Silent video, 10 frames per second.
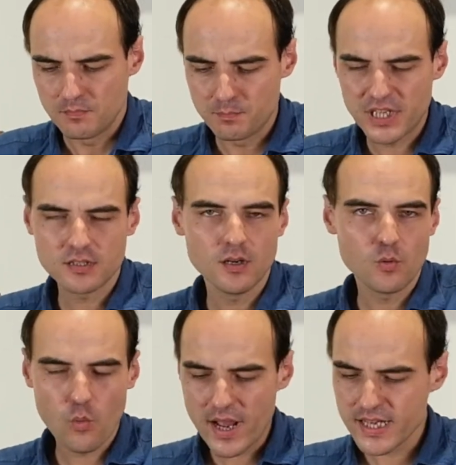But
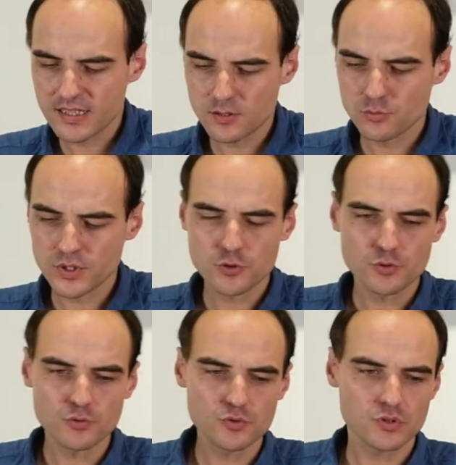why did we
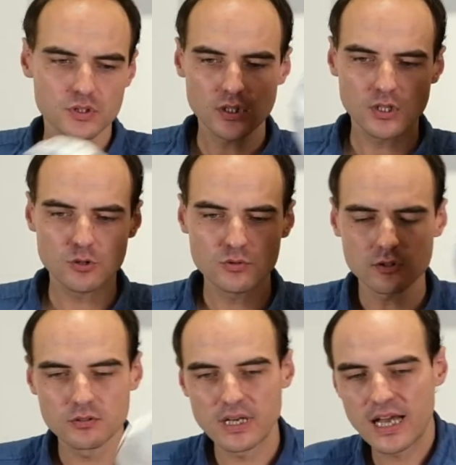choose a
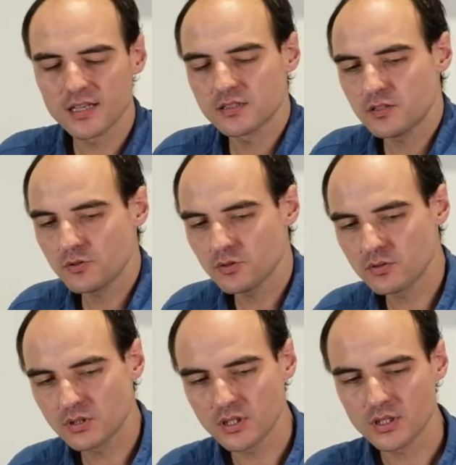lower
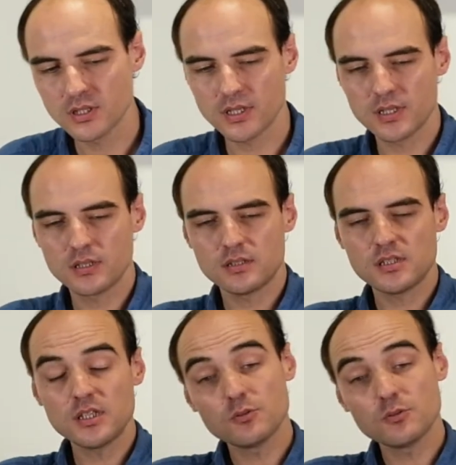altitude tea?